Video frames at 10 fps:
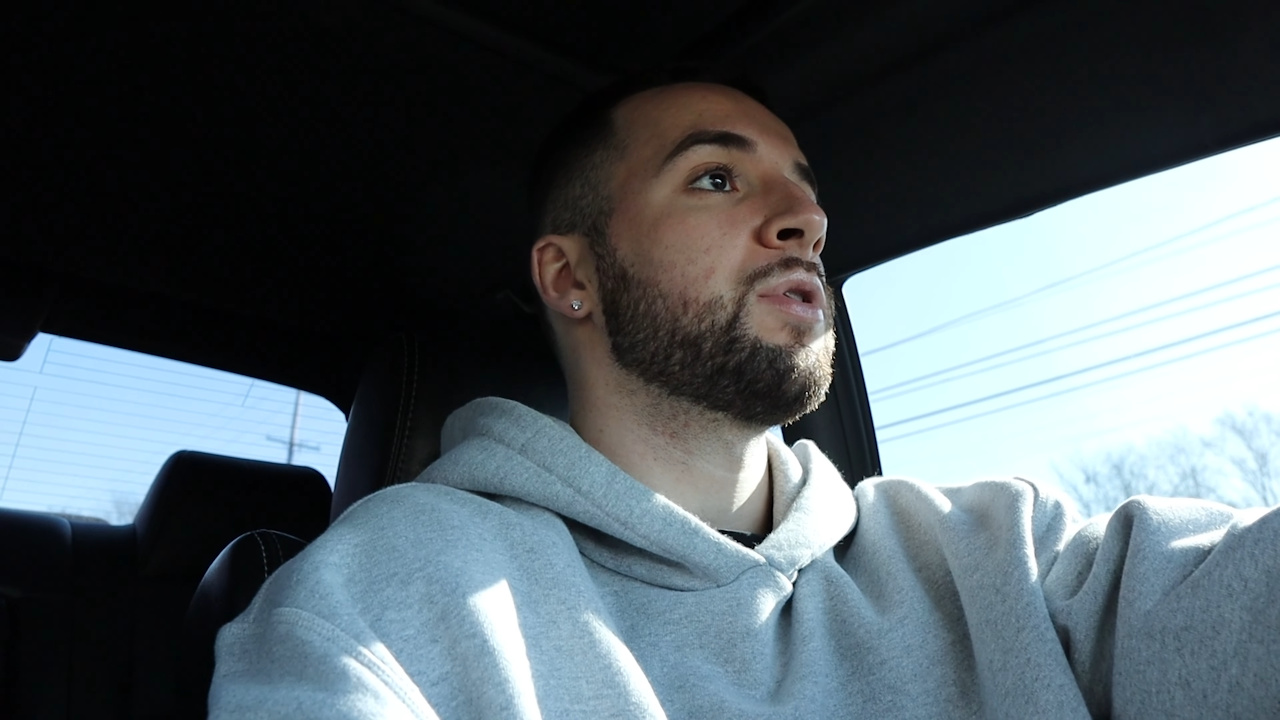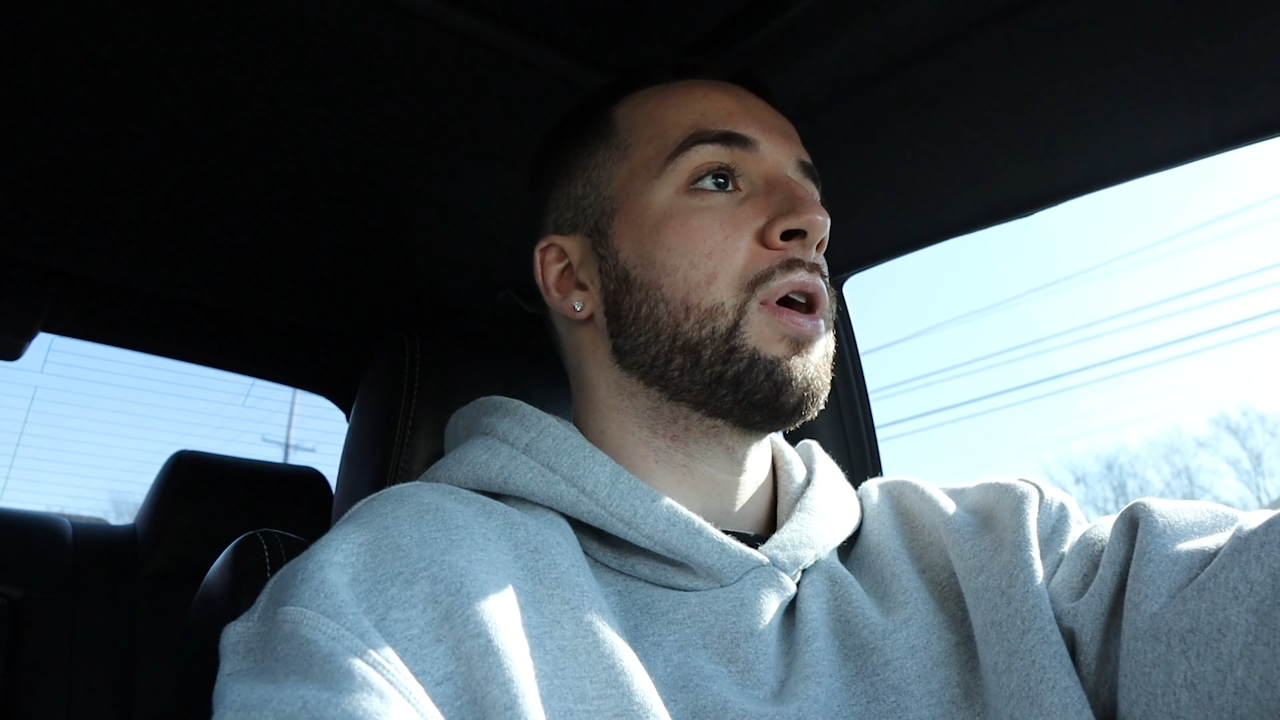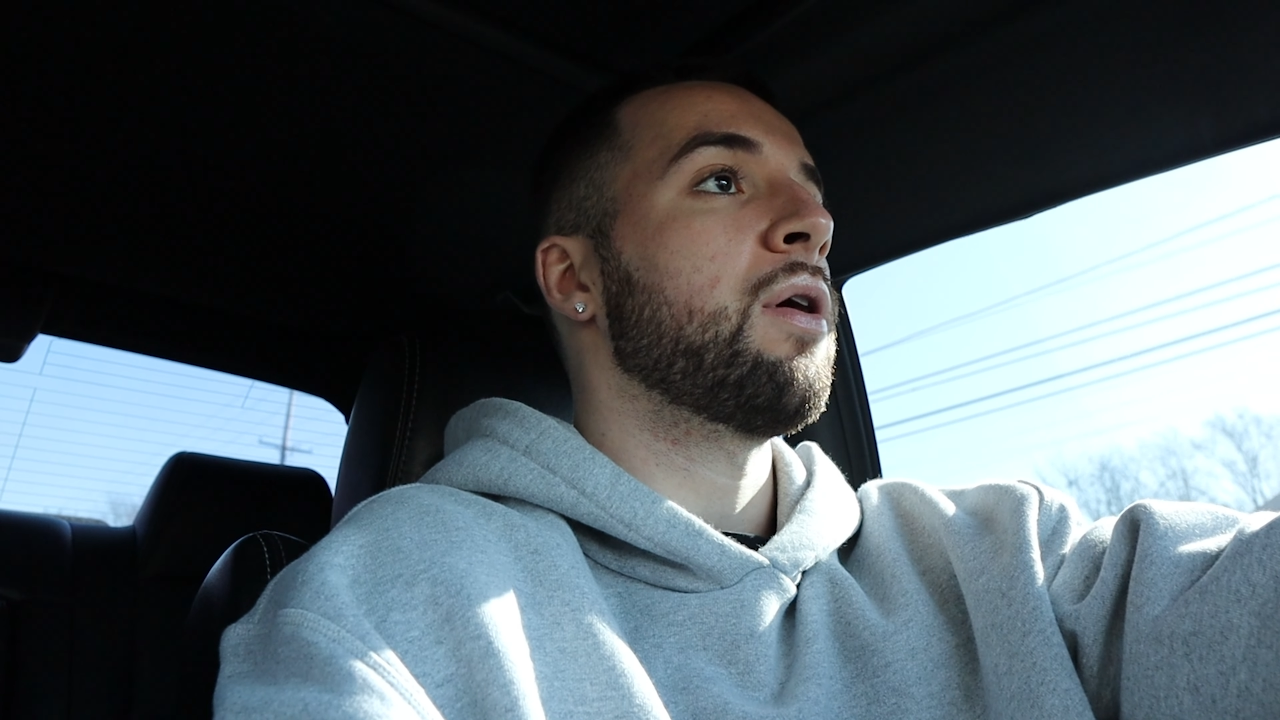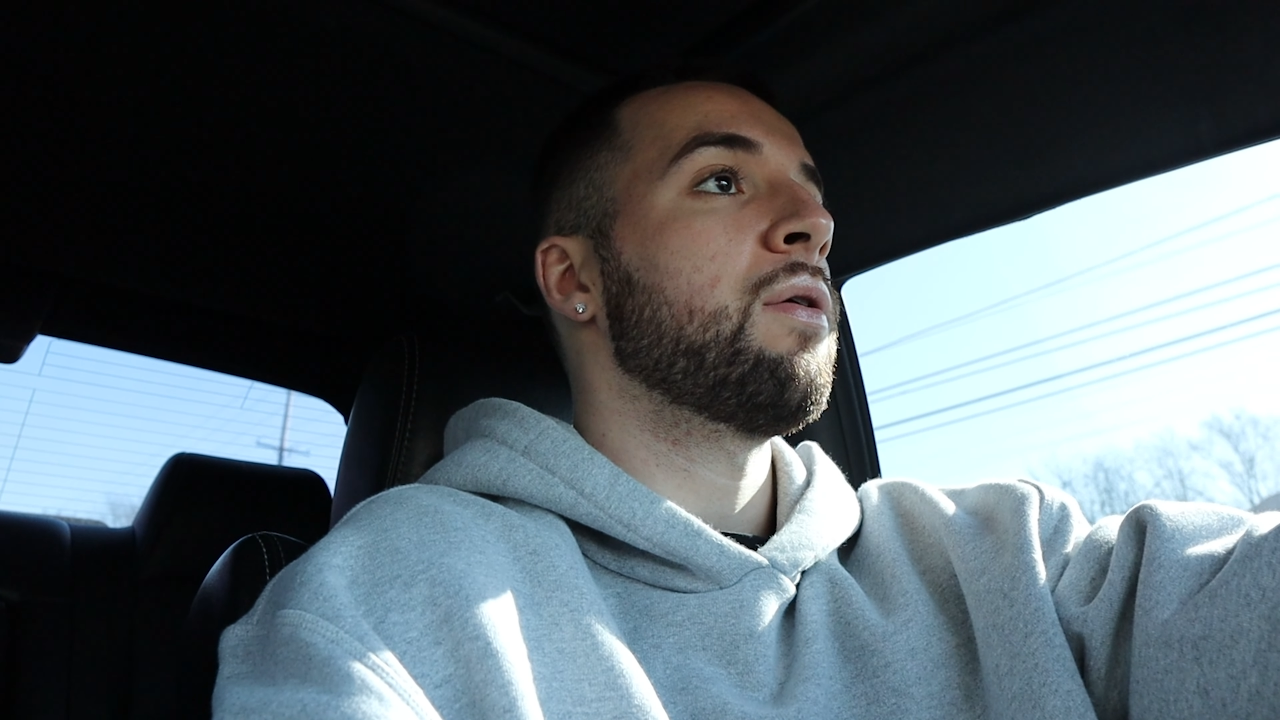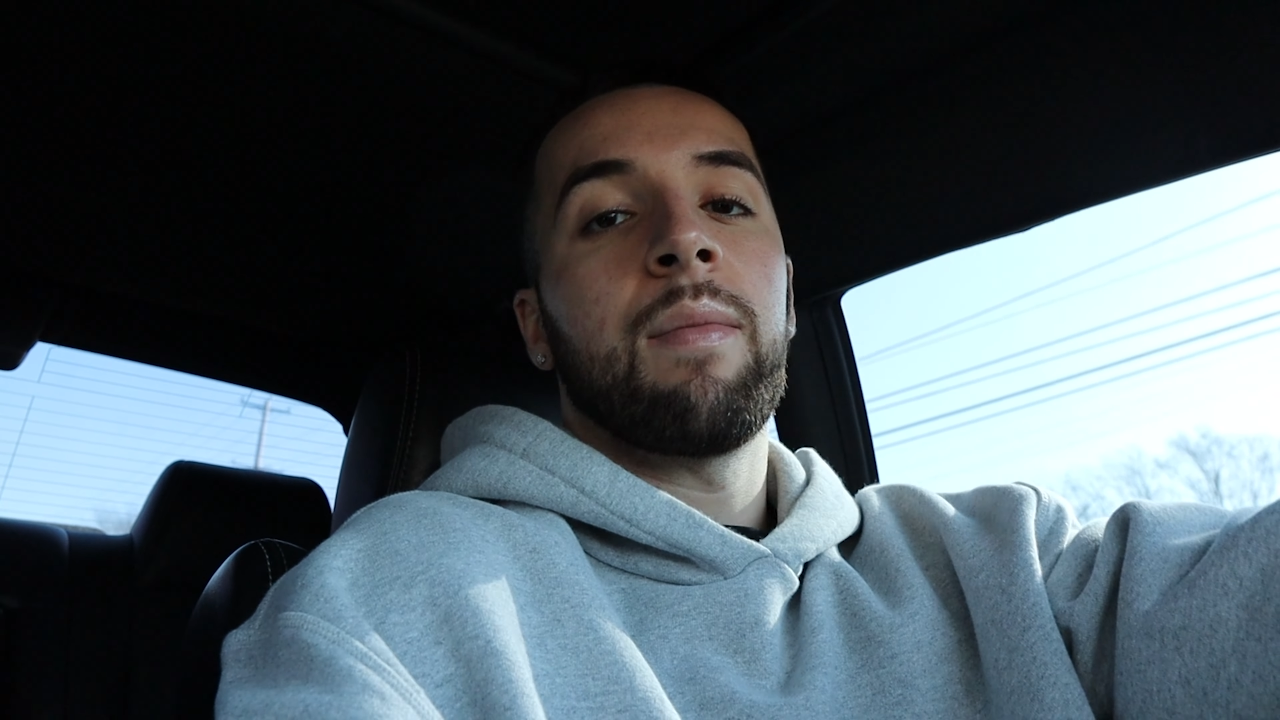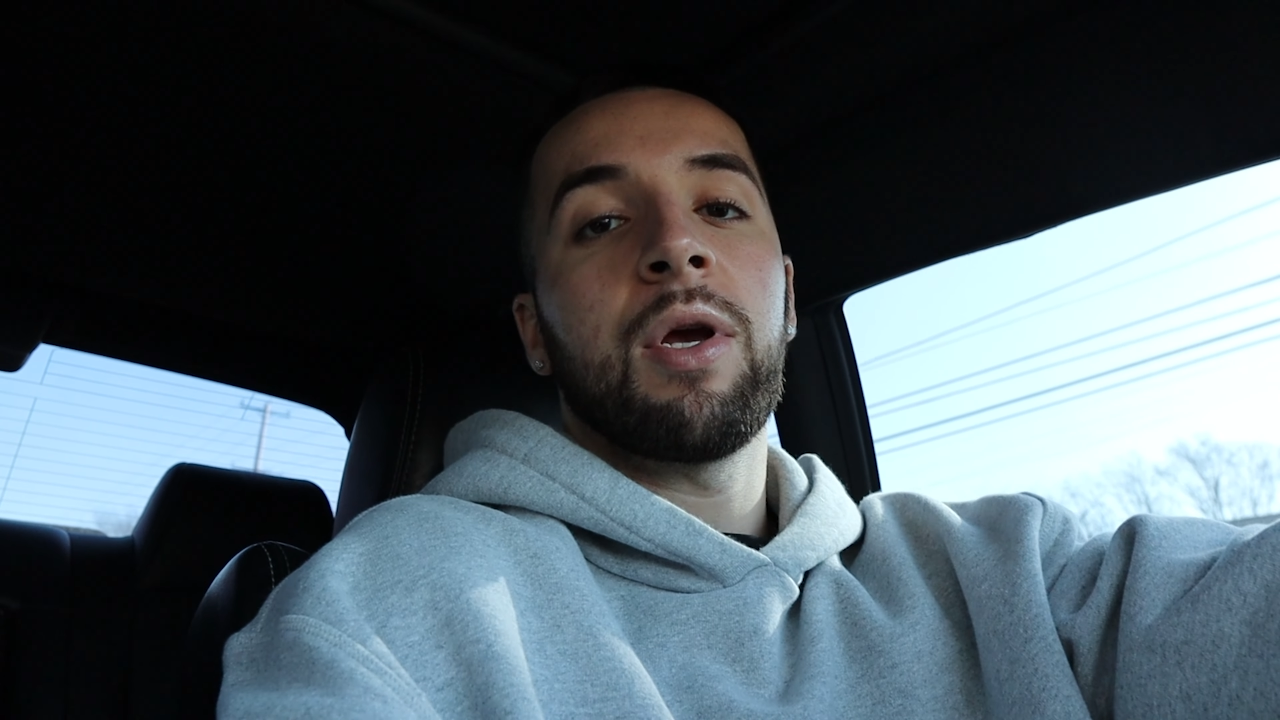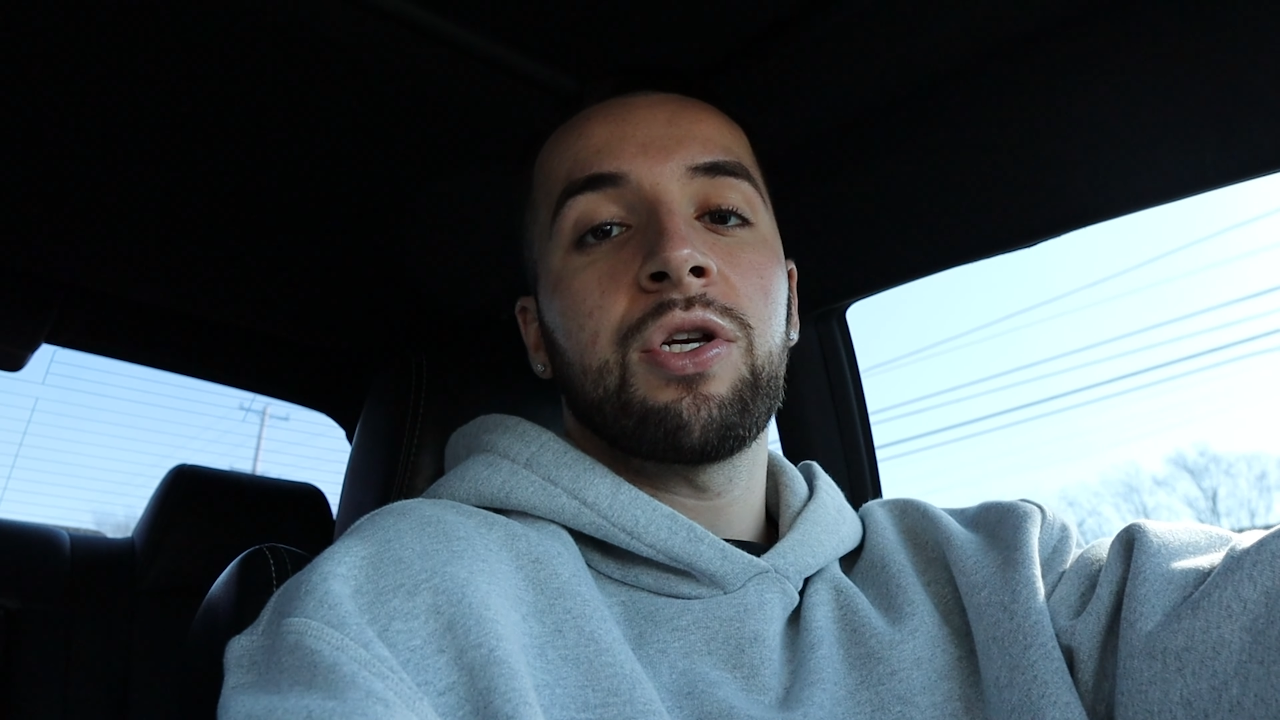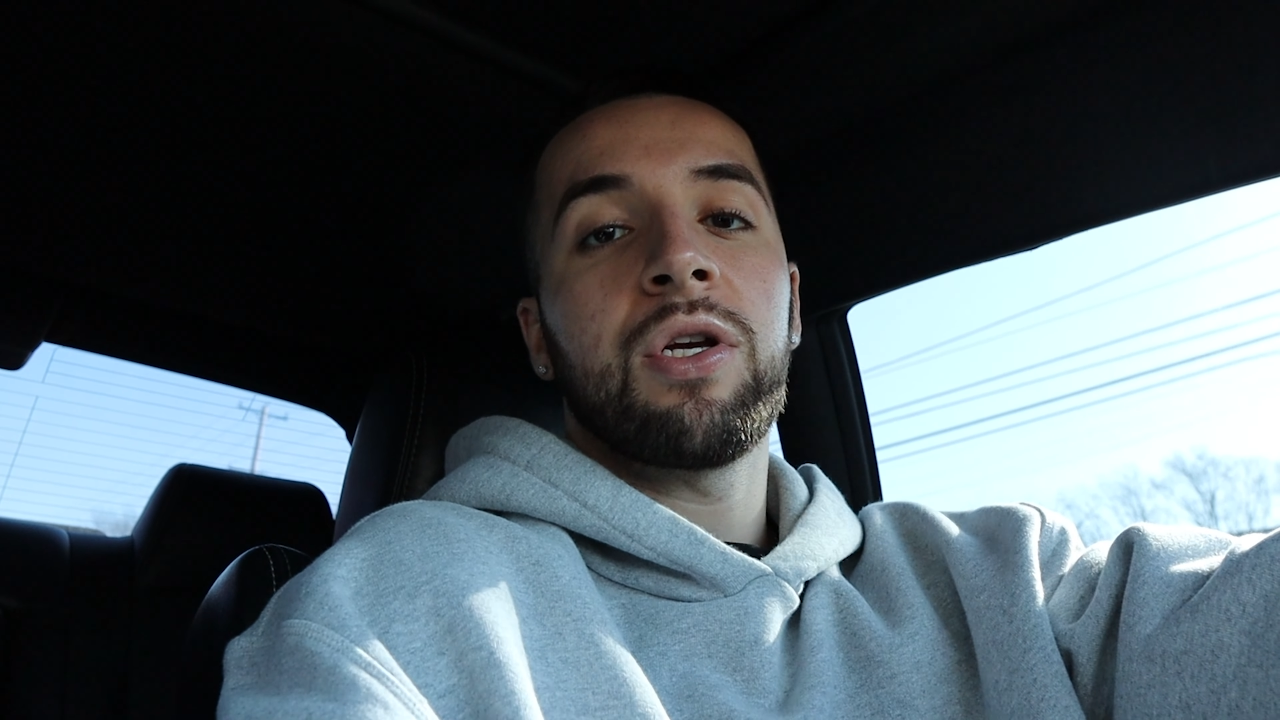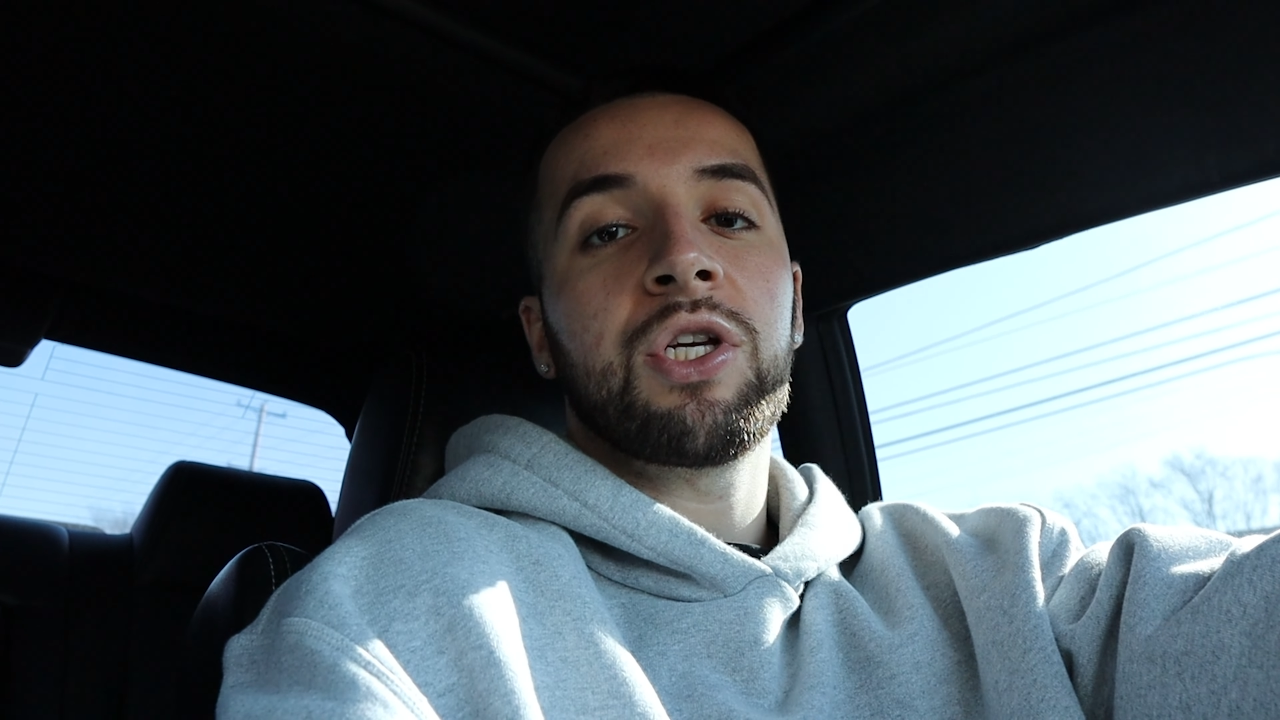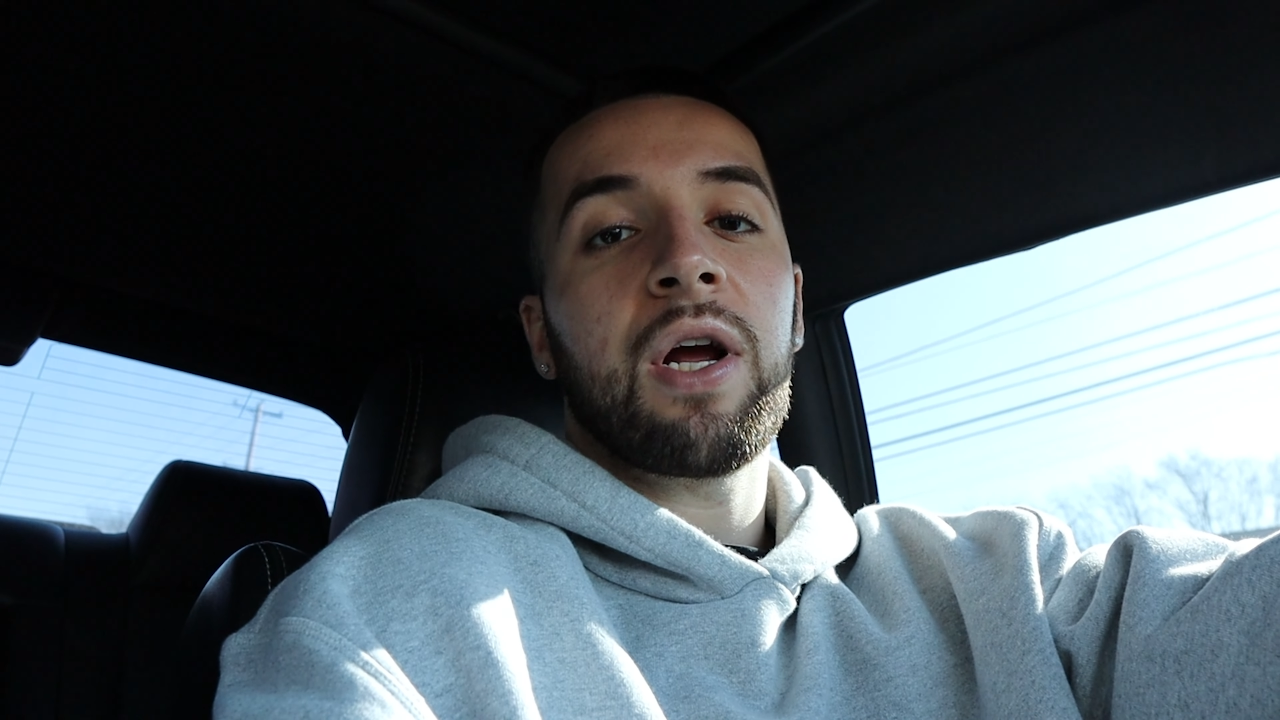So make
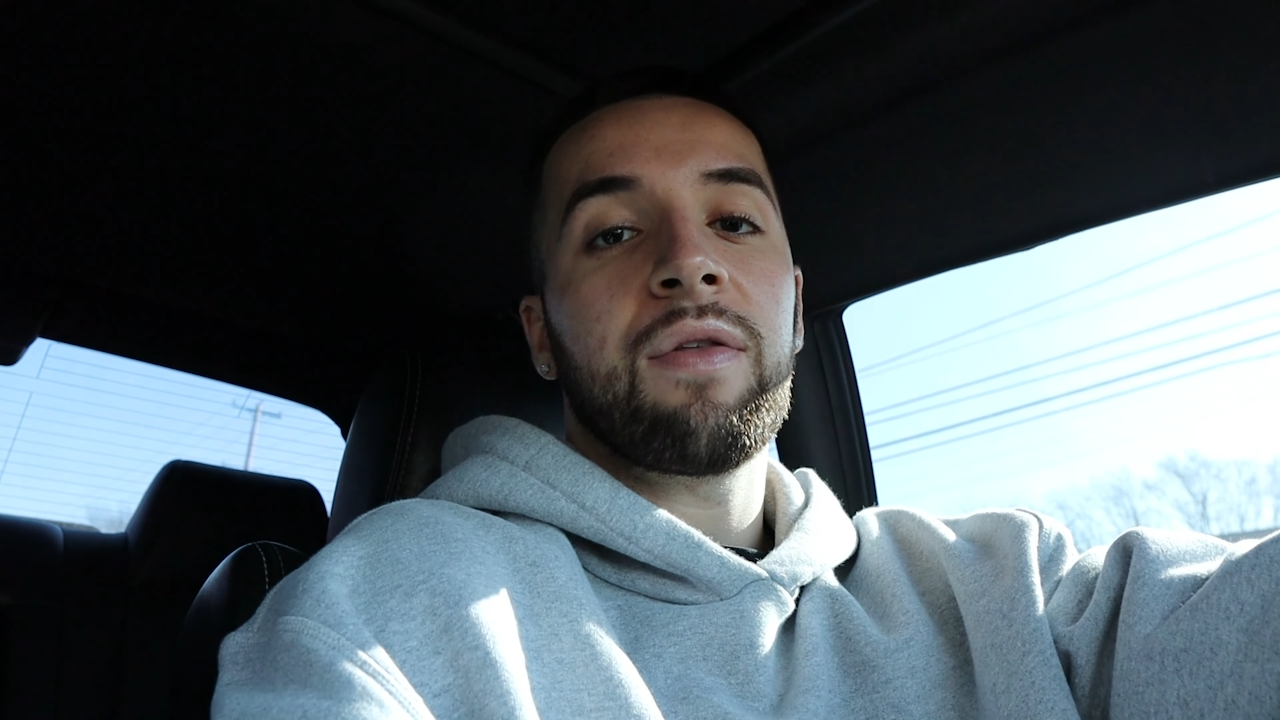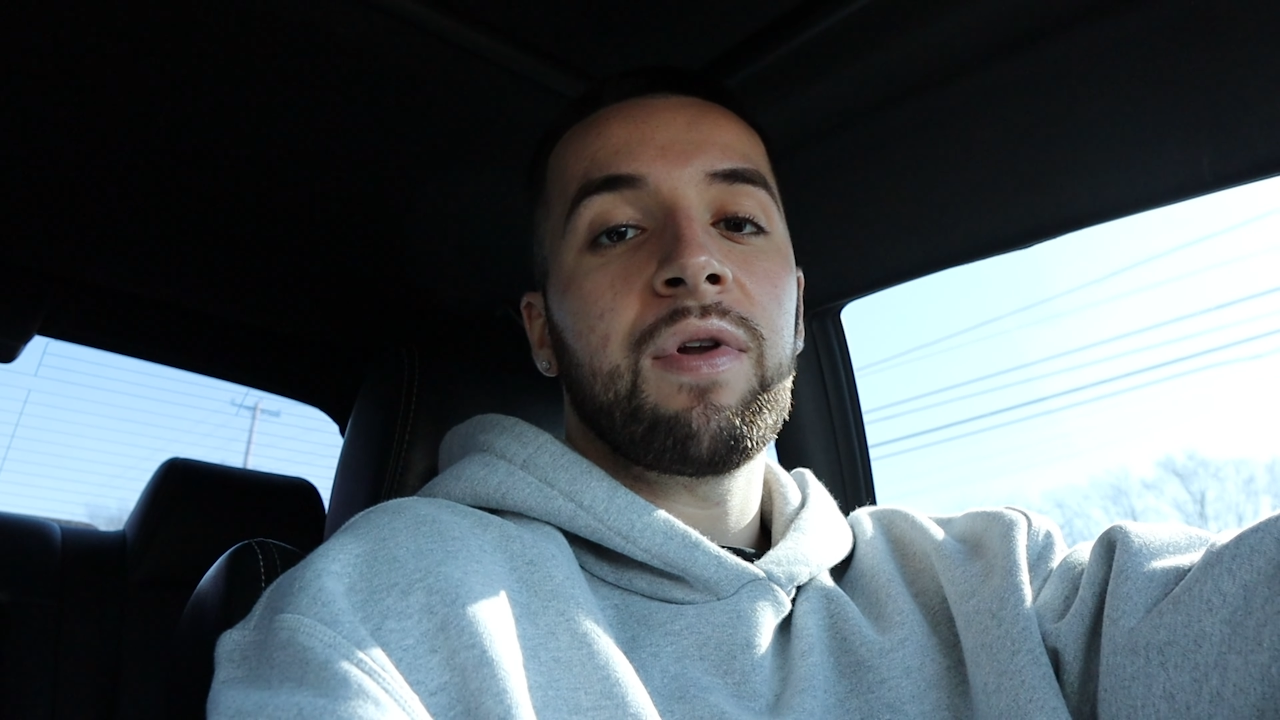sure you share the